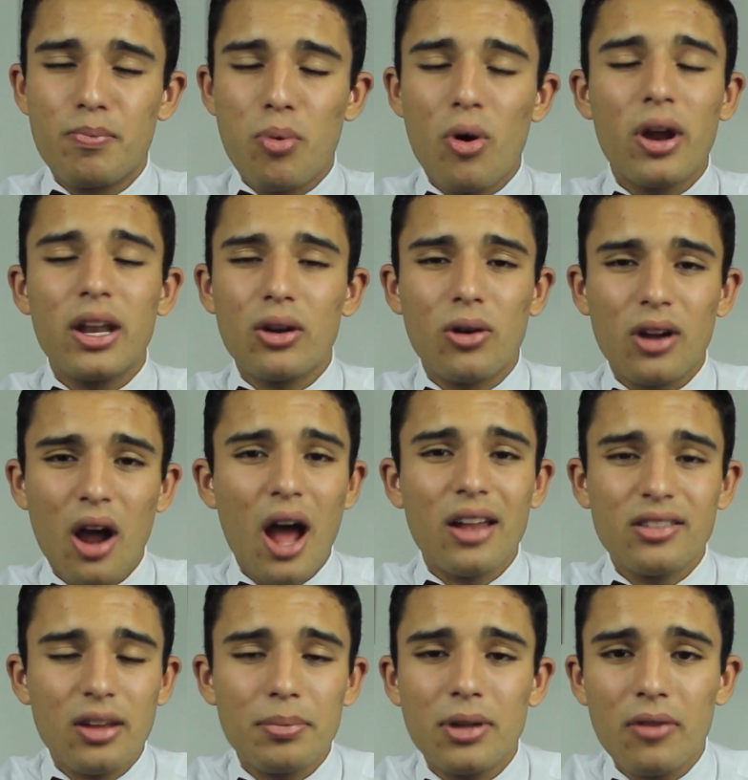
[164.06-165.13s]
point or
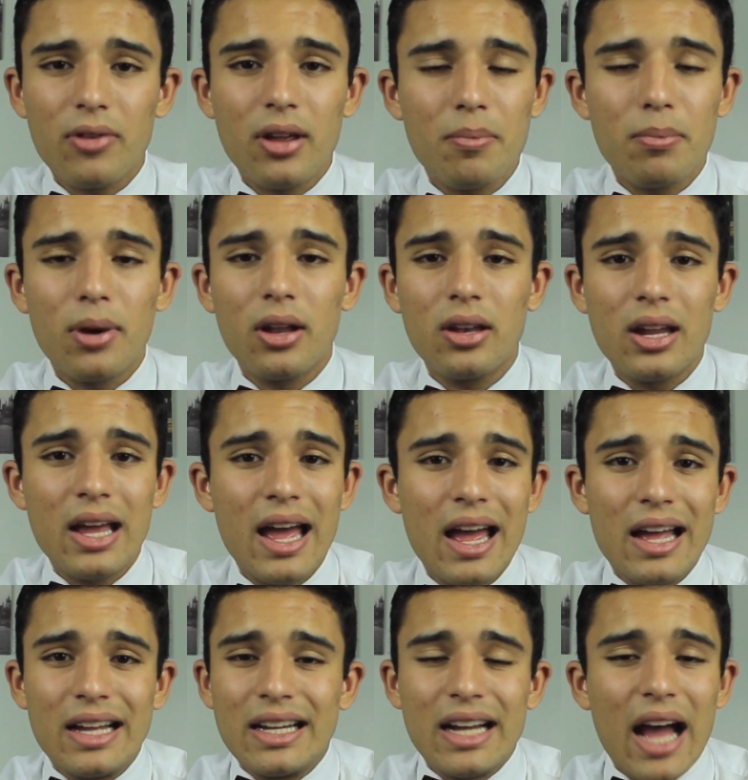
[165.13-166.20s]
concept of it, but
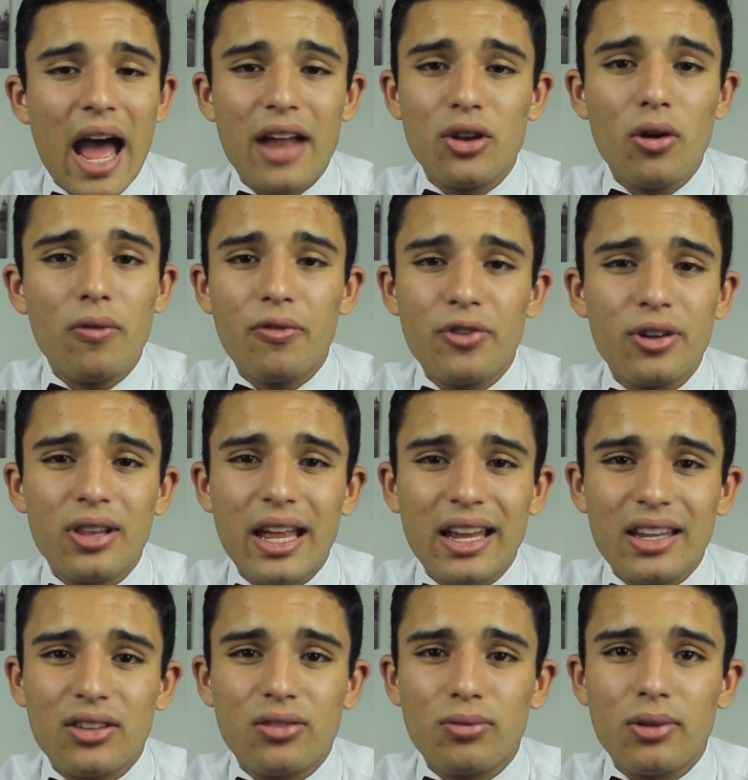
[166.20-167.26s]
I don't feel
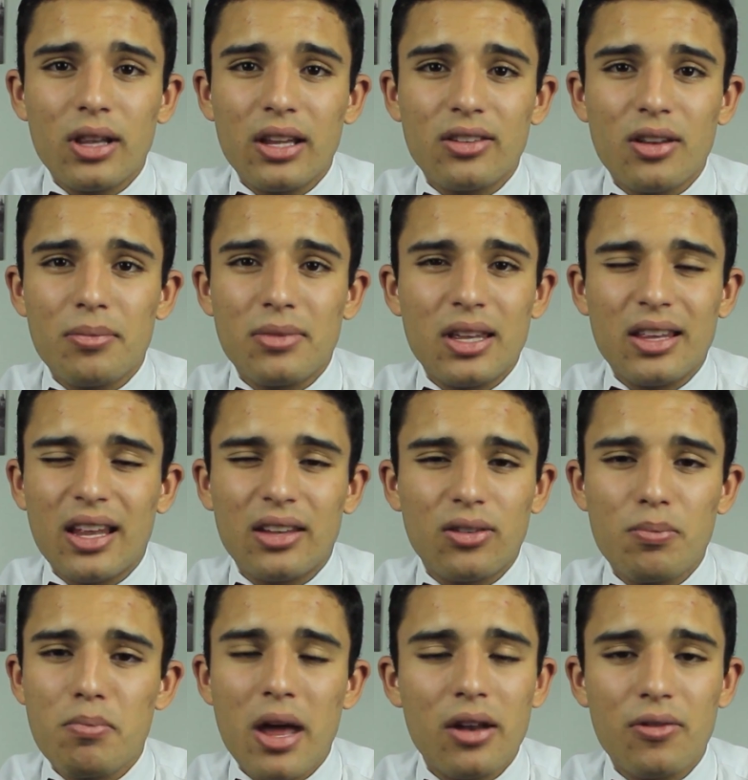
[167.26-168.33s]
like it's really something that's
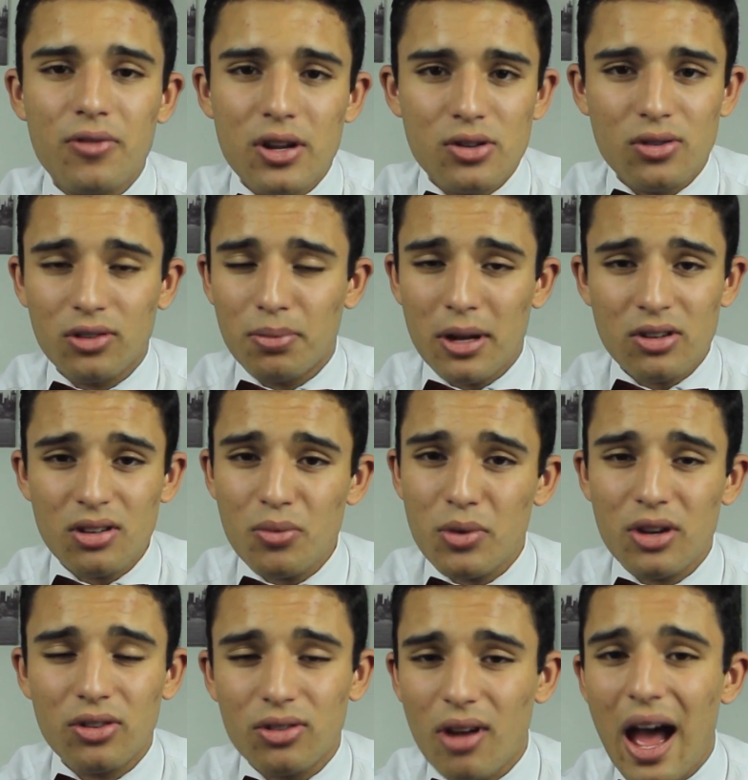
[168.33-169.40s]
beneficial, especially
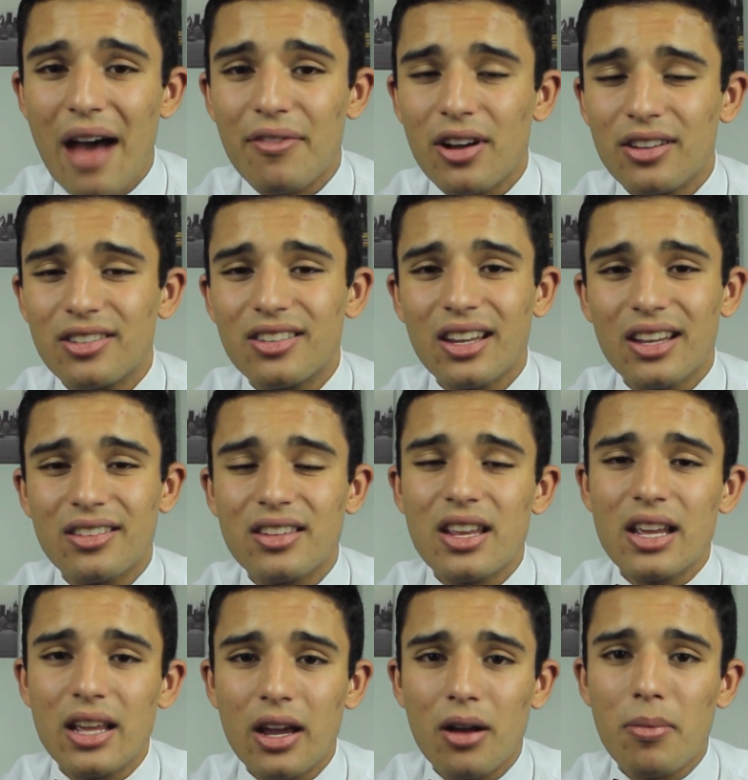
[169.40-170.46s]
when you still have a
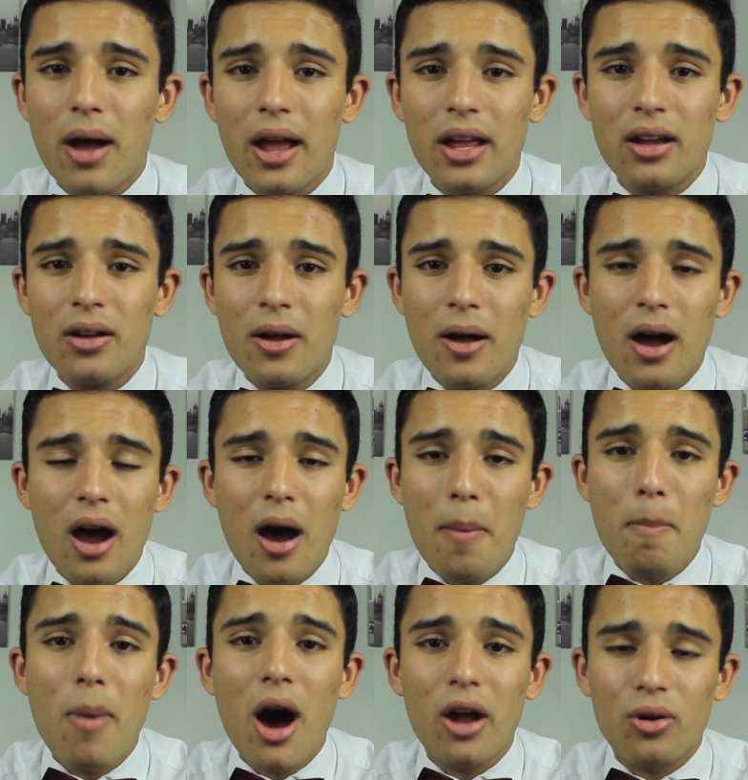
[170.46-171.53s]
16 gigabyte
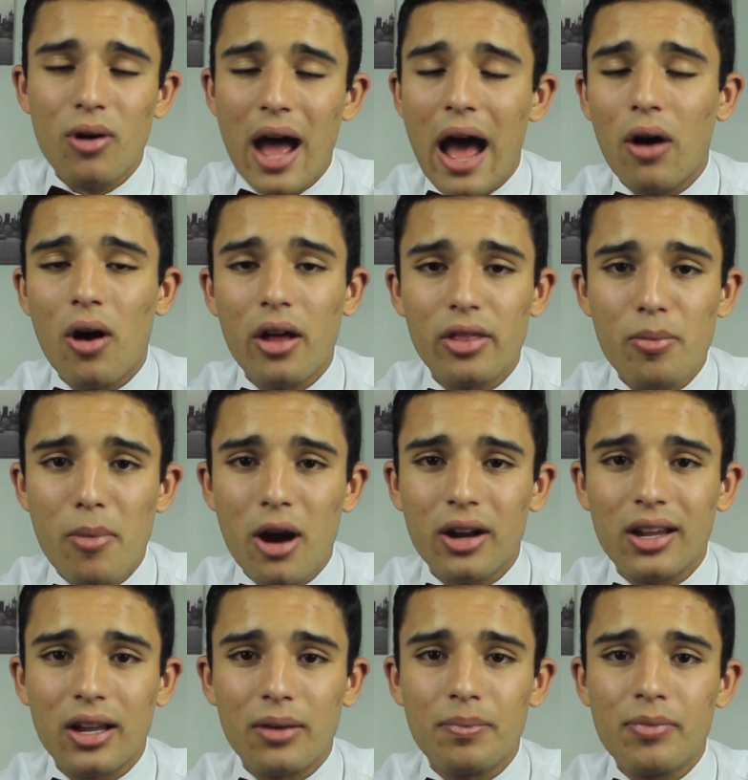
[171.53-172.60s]
model out on the
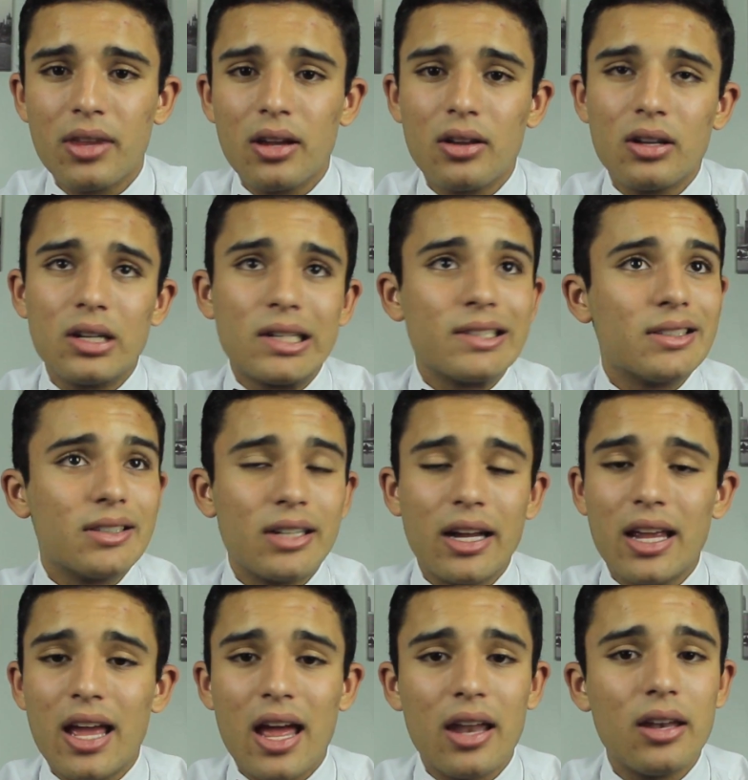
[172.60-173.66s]
market.
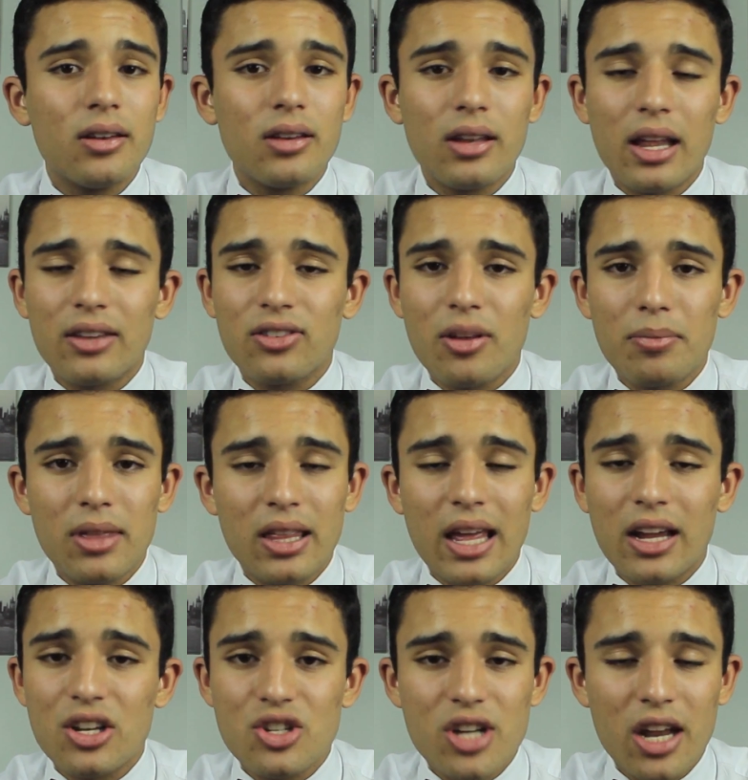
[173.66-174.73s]
Again, that's something
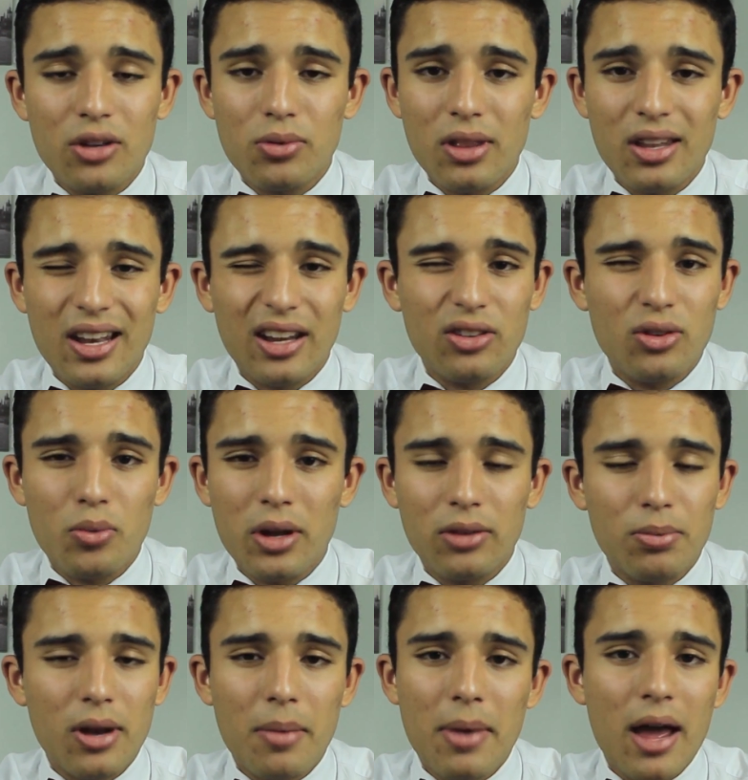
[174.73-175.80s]
that can change within the next 2 weeks,
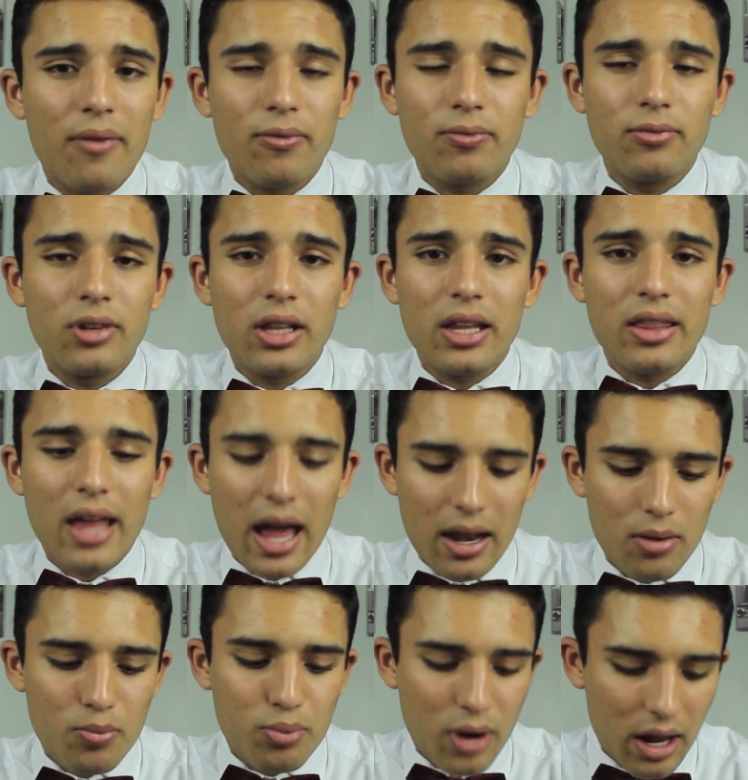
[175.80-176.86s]
but I'm not really
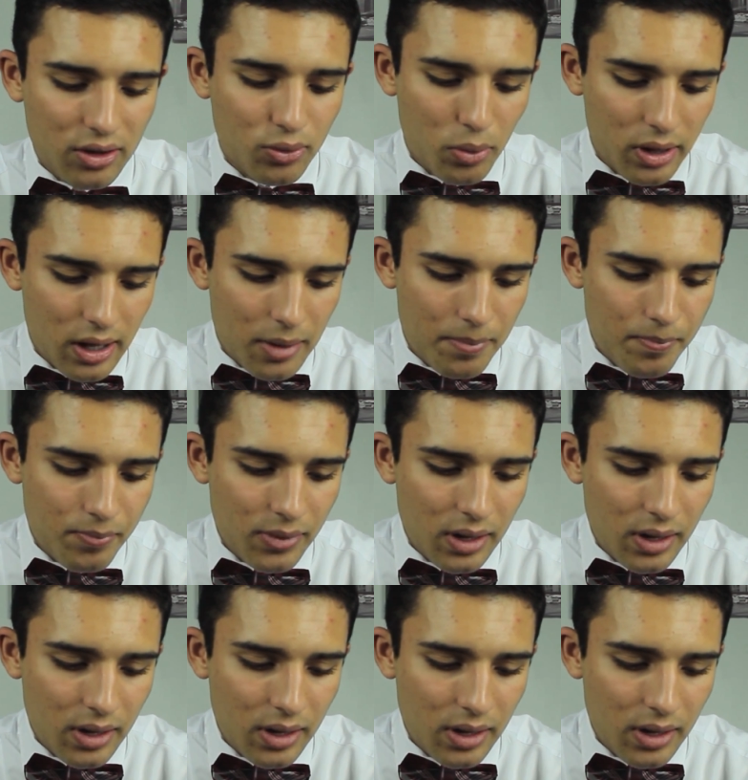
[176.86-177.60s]
that impressed with it.